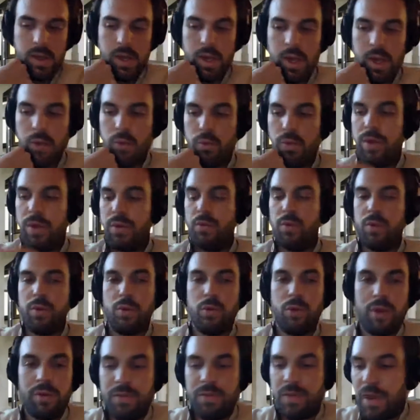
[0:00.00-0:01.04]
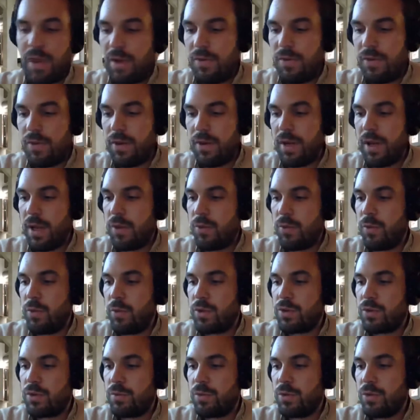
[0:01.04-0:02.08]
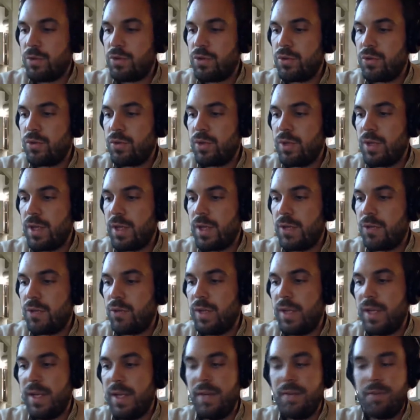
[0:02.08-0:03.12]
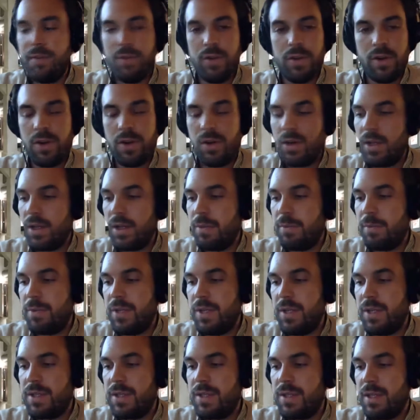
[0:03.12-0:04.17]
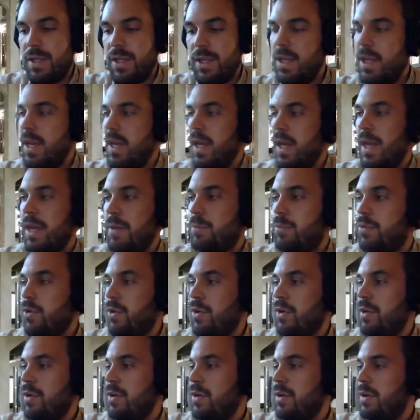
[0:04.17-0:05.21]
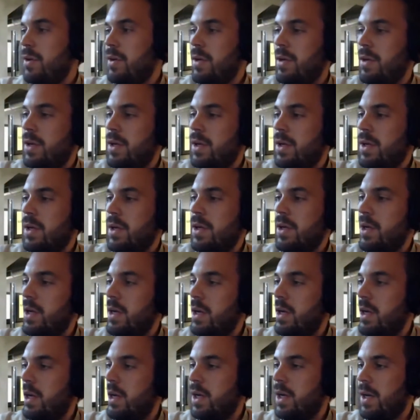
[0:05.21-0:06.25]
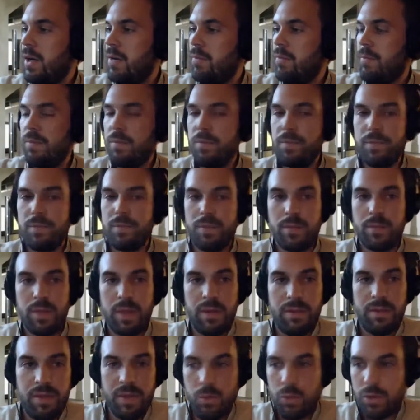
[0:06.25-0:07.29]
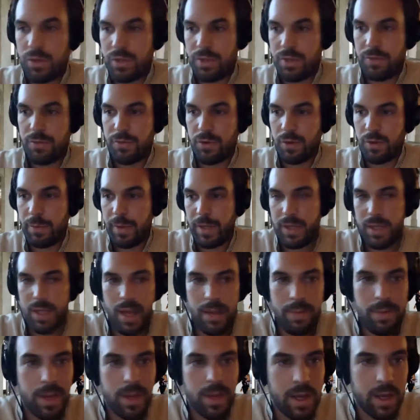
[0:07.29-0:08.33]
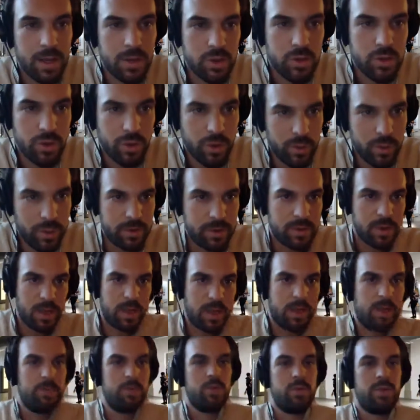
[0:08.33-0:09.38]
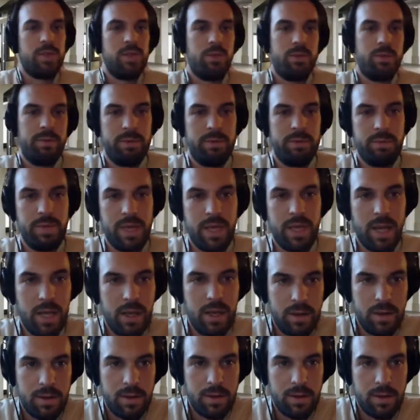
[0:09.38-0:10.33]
We would have never, like, we were supposed to deliver the piece in April, if it wasn't for the pandemic, and show it at a museum in Milan.